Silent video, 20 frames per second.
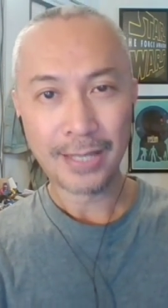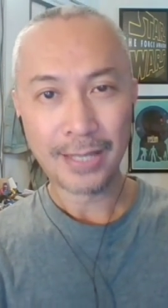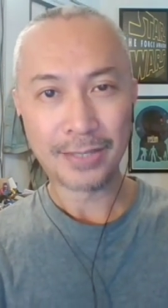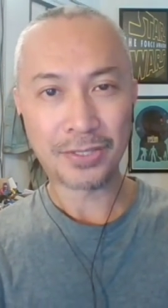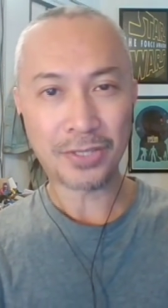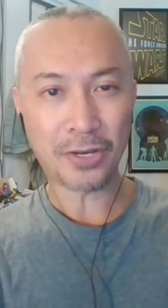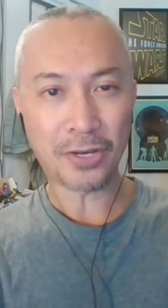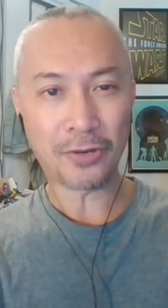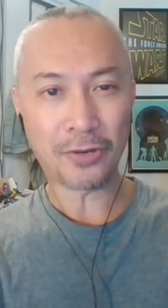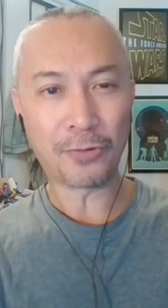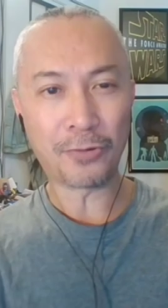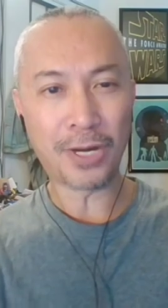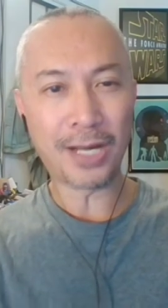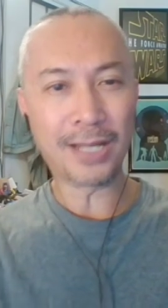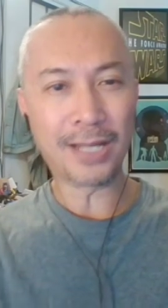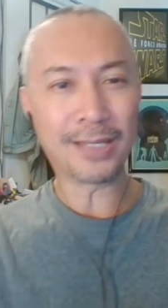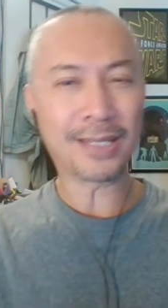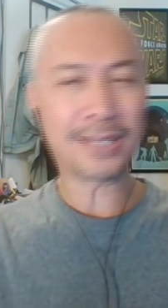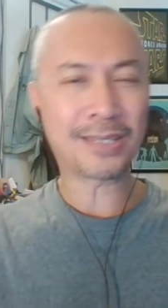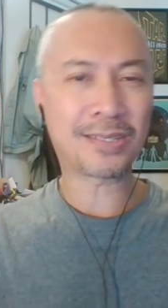So
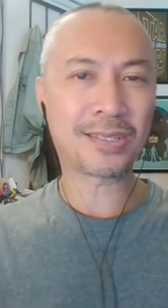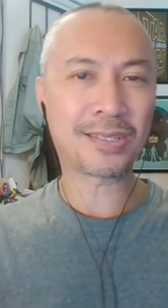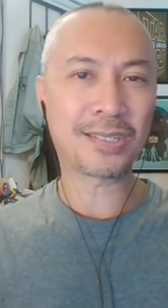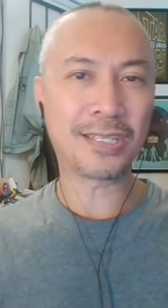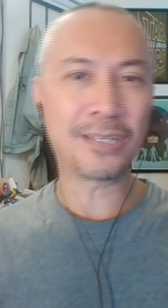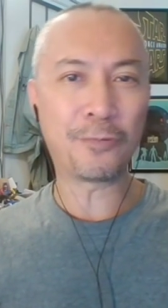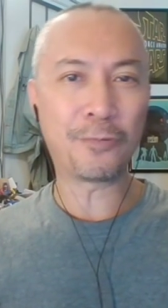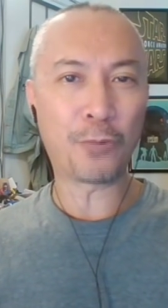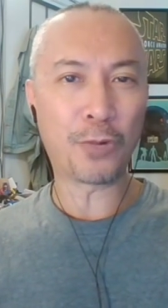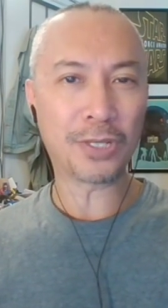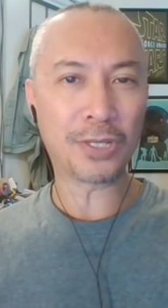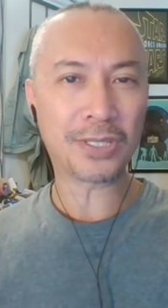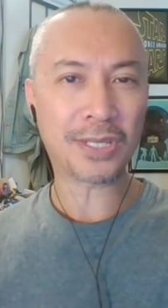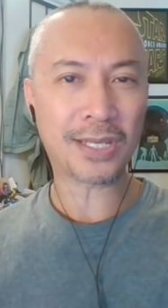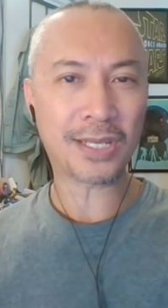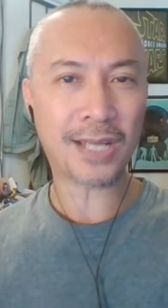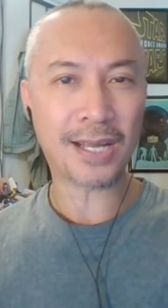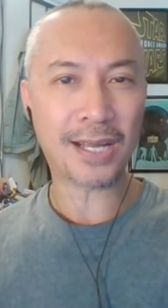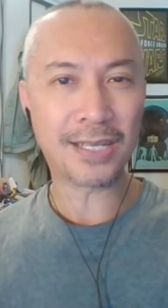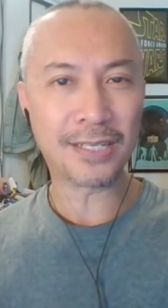let's see what
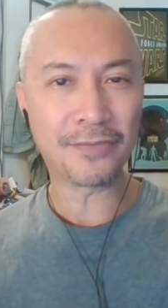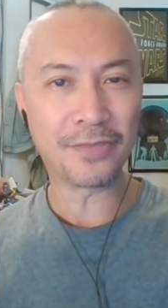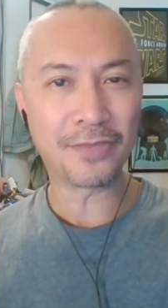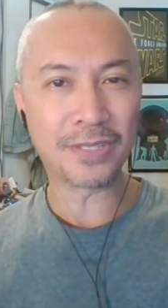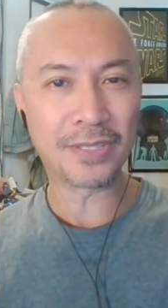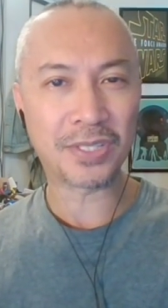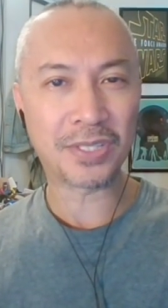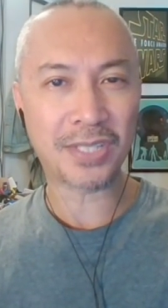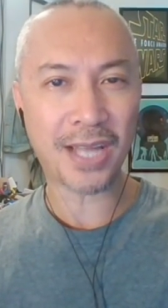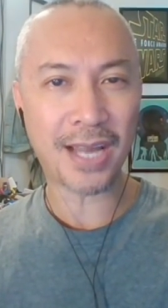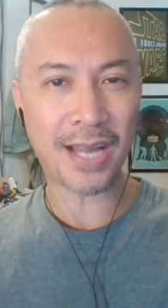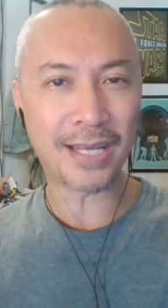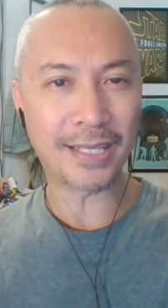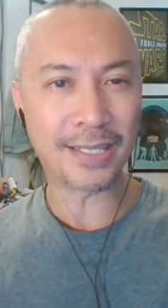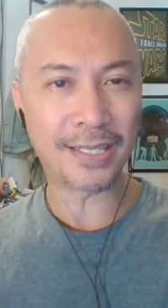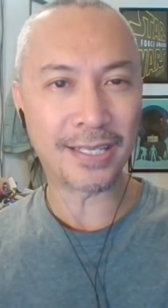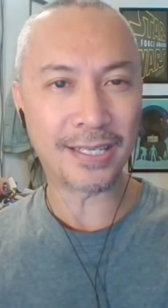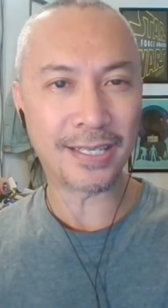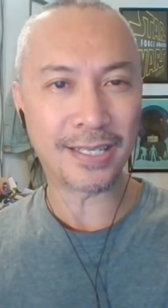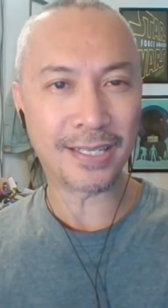kind of
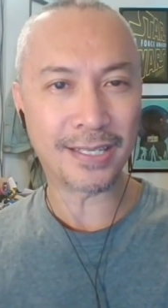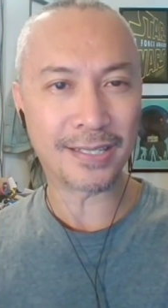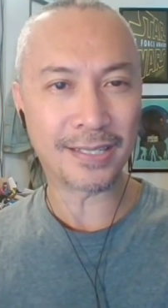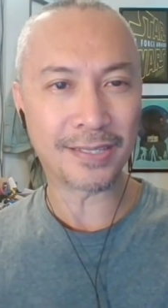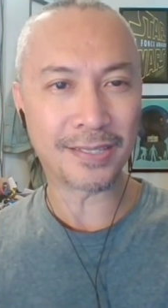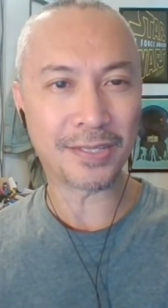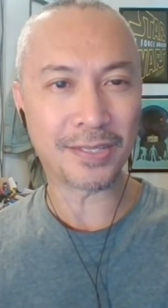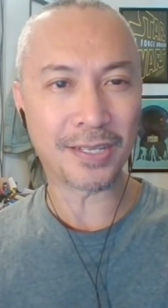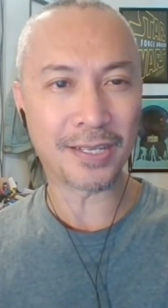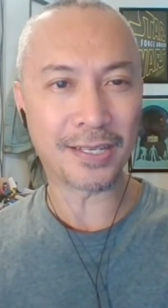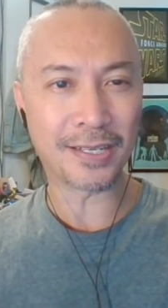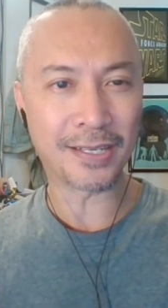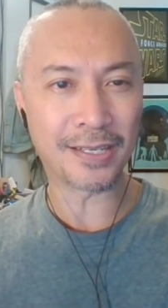insanity is